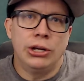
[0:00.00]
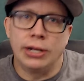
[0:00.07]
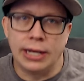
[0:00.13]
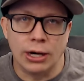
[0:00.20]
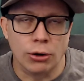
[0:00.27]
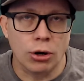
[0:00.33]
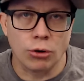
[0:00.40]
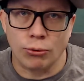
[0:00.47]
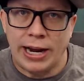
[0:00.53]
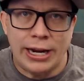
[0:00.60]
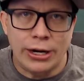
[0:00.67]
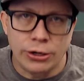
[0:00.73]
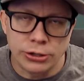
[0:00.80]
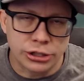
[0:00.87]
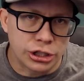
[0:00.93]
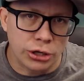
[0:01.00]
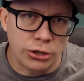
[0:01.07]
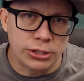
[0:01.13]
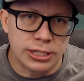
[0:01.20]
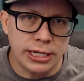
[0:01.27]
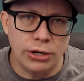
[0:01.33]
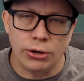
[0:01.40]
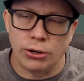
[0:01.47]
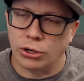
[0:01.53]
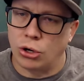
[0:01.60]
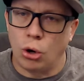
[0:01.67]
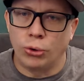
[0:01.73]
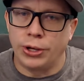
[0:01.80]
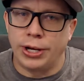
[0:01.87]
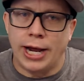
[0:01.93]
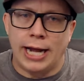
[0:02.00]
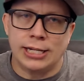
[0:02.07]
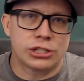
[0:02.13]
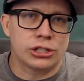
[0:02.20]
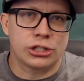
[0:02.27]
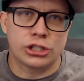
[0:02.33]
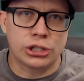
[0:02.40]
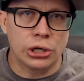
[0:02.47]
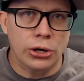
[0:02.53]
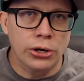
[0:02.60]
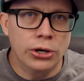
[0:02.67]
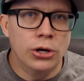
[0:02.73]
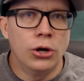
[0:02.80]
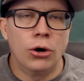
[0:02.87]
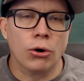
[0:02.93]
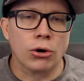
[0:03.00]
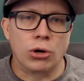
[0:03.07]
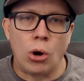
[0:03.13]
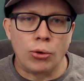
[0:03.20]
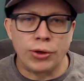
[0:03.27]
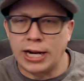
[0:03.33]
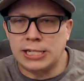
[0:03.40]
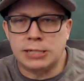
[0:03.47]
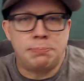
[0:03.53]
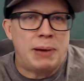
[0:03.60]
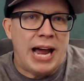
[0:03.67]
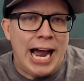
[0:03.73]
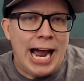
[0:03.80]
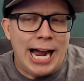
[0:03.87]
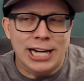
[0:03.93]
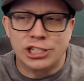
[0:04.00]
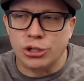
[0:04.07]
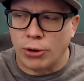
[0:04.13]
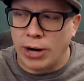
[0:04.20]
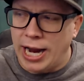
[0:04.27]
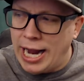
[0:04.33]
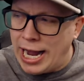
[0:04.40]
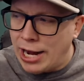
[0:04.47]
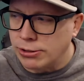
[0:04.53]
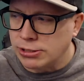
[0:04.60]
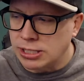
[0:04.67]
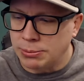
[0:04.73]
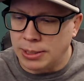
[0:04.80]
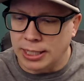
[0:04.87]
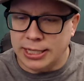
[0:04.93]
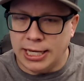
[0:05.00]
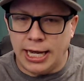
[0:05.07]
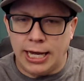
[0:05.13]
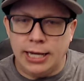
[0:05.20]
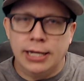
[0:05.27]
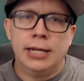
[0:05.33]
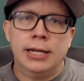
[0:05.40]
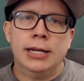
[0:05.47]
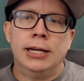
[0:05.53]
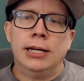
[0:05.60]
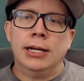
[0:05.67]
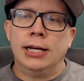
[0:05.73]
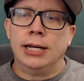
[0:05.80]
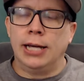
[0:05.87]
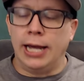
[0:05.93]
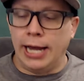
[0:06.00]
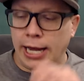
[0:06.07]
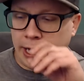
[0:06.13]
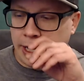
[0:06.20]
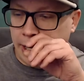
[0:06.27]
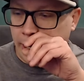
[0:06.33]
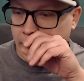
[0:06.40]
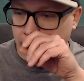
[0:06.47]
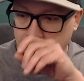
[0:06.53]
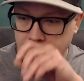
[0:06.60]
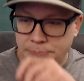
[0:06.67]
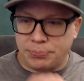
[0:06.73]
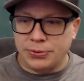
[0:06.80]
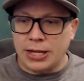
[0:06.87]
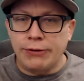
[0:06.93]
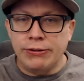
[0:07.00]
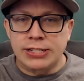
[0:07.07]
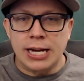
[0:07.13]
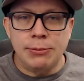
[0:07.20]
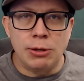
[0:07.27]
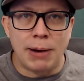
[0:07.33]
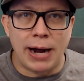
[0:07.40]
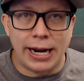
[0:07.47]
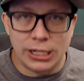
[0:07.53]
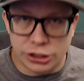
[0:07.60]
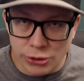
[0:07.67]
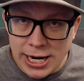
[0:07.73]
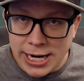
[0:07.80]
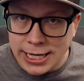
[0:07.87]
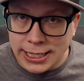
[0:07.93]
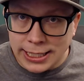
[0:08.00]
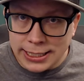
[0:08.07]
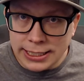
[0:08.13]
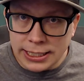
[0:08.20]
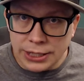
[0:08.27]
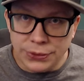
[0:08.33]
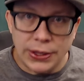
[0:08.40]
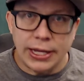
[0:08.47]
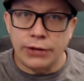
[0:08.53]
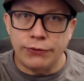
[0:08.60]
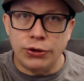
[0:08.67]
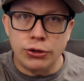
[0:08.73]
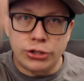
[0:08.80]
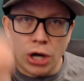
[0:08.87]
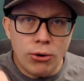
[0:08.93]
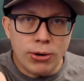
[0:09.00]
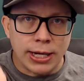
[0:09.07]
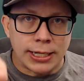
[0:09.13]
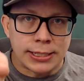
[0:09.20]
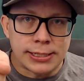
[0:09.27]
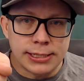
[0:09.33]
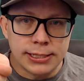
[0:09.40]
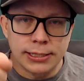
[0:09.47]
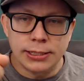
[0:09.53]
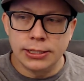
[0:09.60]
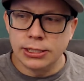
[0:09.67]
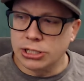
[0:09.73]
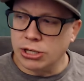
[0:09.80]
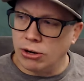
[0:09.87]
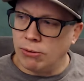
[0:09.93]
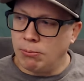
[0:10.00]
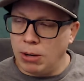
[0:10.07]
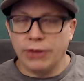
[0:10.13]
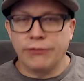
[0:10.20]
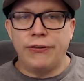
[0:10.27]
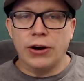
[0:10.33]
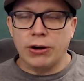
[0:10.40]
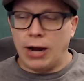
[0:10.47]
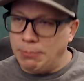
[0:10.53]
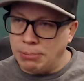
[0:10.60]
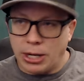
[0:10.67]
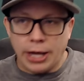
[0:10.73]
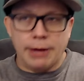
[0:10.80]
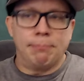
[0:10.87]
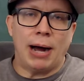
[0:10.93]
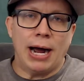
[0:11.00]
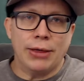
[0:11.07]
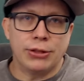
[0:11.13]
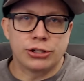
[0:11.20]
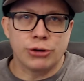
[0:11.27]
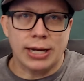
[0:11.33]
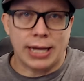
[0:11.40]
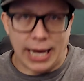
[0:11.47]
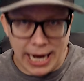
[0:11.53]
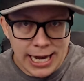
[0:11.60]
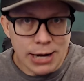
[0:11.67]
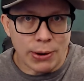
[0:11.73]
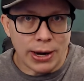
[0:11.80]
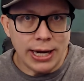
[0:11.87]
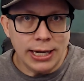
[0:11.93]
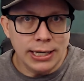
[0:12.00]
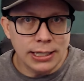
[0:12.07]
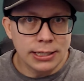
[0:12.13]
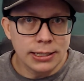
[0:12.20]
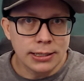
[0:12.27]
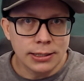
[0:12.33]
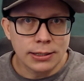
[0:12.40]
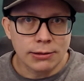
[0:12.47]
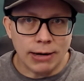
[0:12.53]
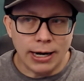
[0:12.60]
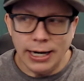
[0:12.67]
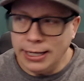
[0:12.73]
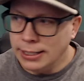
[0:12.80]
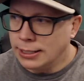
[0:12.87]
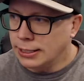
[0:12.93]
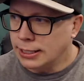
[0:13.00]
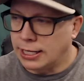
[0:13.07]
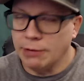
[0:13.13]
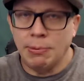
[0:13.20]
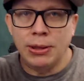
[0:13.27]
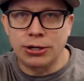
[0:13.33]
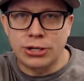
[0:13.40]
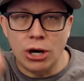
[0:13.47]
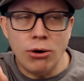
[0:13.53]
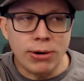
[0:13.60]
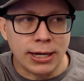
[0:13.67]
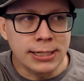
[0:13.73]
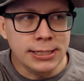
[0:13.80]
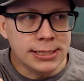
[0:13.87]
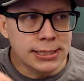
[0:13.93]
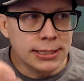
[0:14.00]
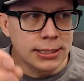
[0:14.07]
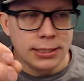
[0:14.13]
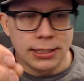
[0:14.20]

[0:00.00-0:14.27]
You could get a Raiders jersey or a Golden Knights shirt or Golden Knights patch or hat or something like that. And every time you buy a drink, they give you tokens. So, motherfucker, I'm going to buy the drink anyway, right? Give me the tokens.